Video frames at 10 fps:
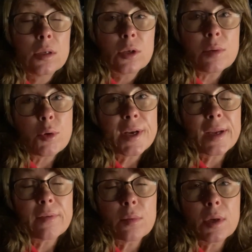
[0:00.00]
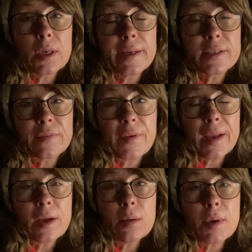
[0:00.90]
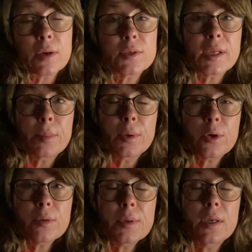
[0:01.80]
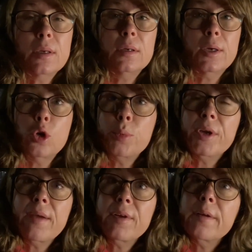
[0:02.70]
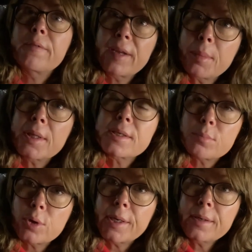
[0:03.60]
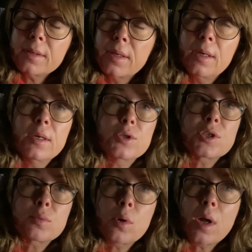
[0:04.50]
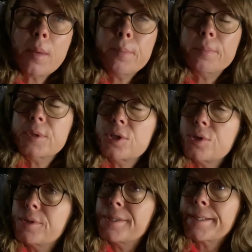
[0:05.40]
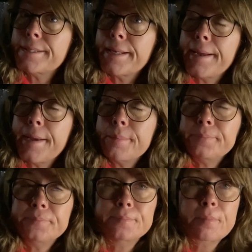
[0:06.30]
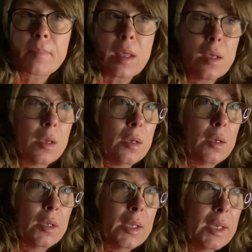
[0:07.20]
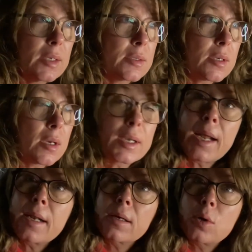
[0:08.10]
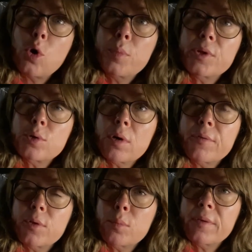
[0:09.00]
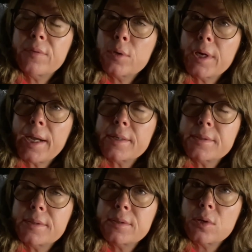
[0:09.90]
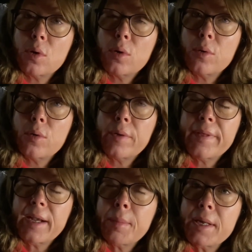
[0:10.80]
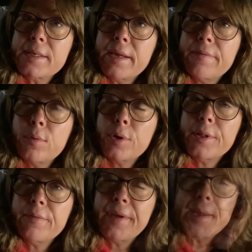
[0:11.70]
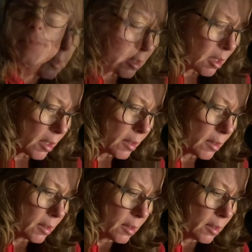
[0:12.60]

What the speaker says: Good morning, everyone. Nancy Faye here, Modern Day Pilgrim. I hope you're having a fabulous morning. Just woke up, it's 6 a.m. and I gotta go open the door for the wood floor guys. So I think I'm on day four in the van. It's